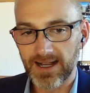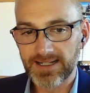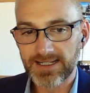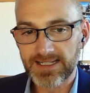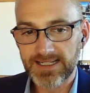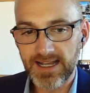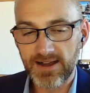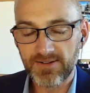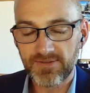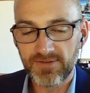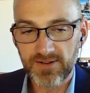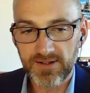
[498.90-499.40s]

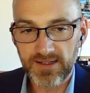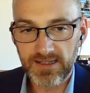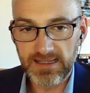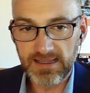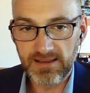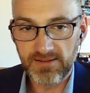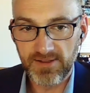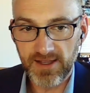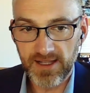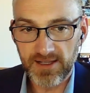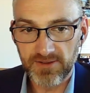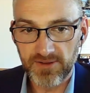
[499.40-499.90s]

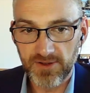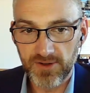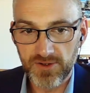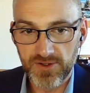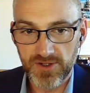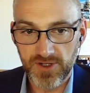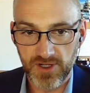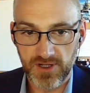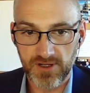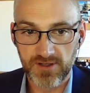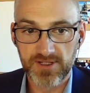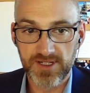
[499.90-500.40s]
definitely think
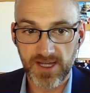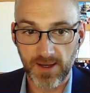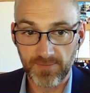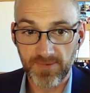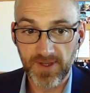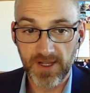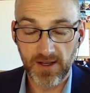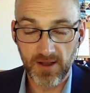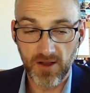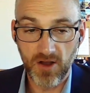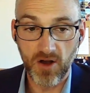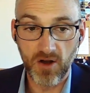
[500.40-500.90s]
there's
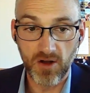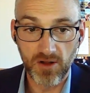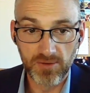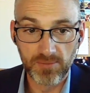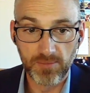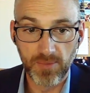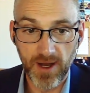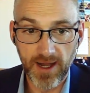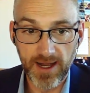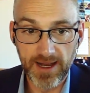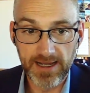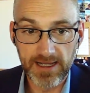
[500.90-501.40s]
something called
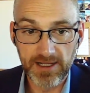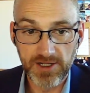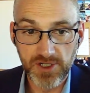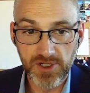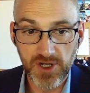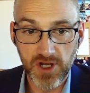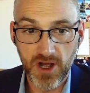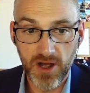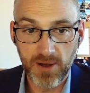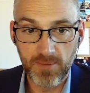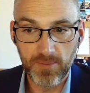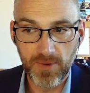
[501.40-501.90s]
buying a
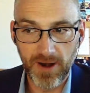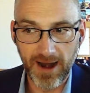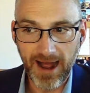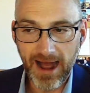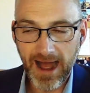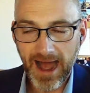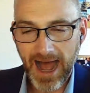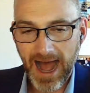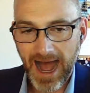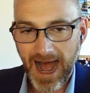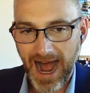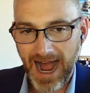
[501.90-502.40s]
job, but
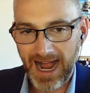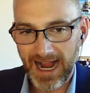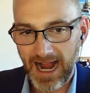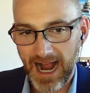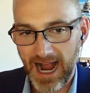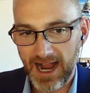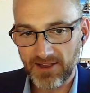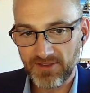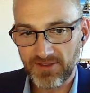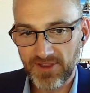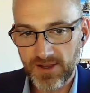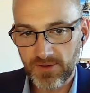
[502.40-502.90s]

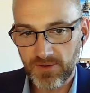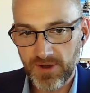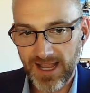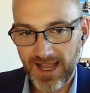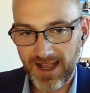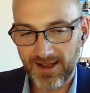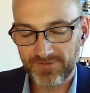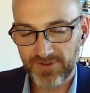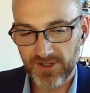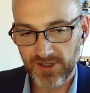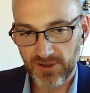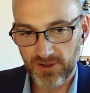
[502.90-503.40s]
I think you
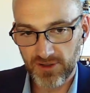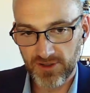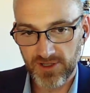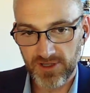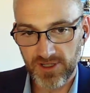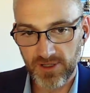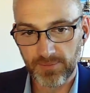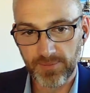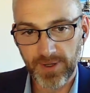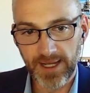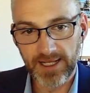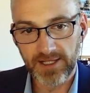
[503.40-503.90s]
have to look at
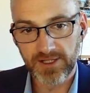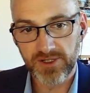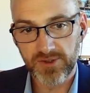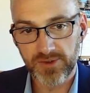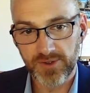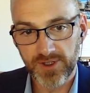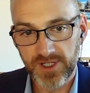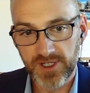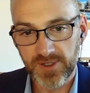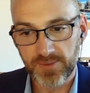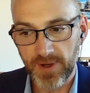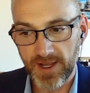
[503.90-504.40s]
the Main
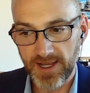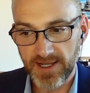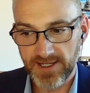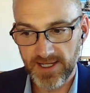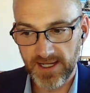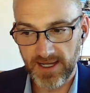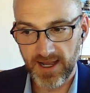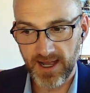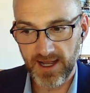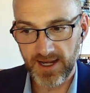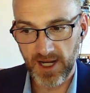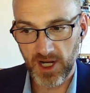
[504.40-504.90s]
Street space
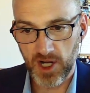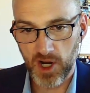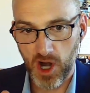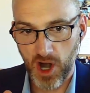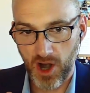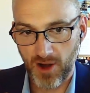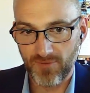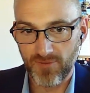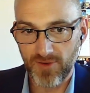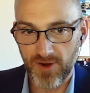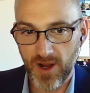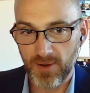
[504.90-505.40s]
and kind of
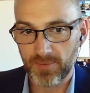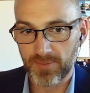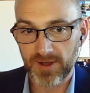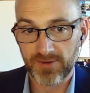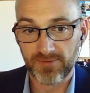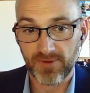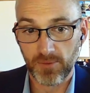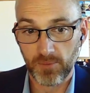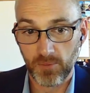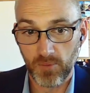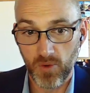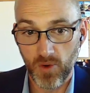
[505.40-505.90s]
carve it up
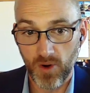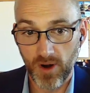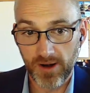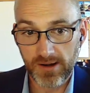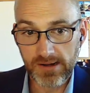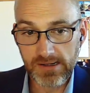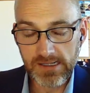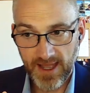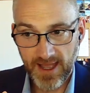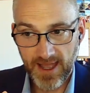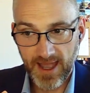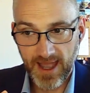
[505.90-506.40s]
even more.
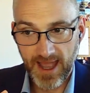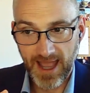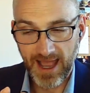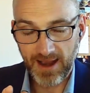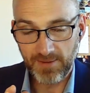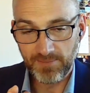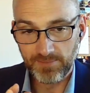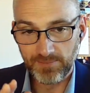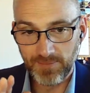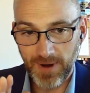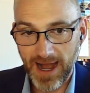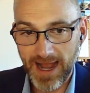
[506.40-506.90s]

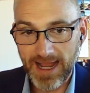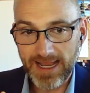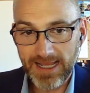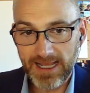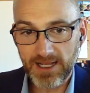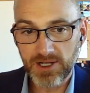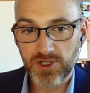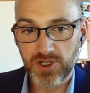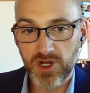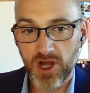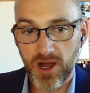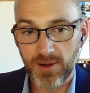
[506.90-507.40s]
And buying
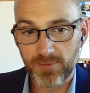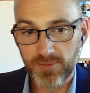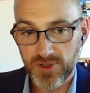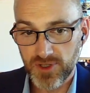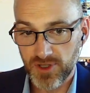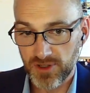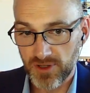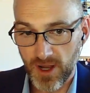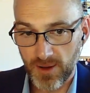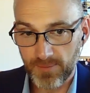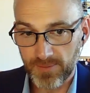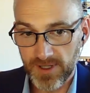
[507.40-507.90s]
a job
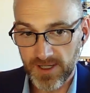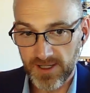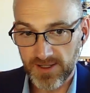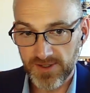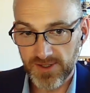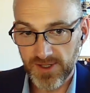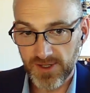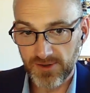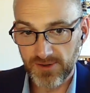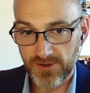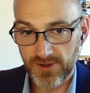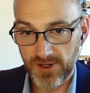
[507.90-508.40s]
should not be
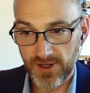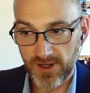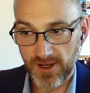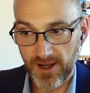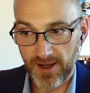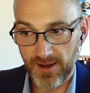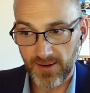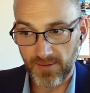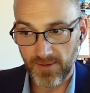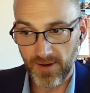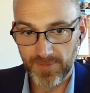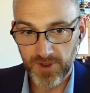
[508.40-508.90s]
considered
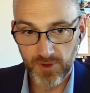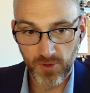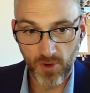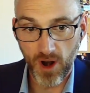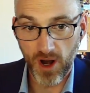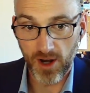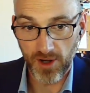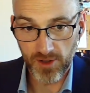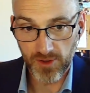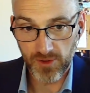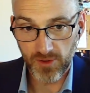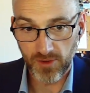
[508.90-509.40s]
a
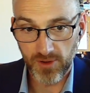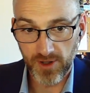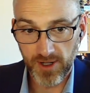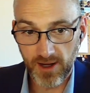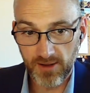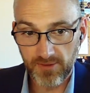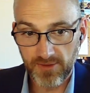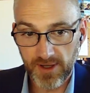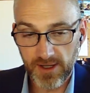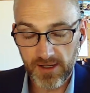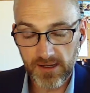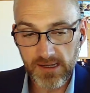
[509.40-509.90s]
derogatory, I
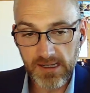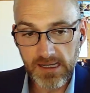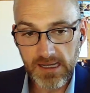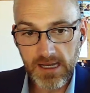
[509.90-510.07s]
think,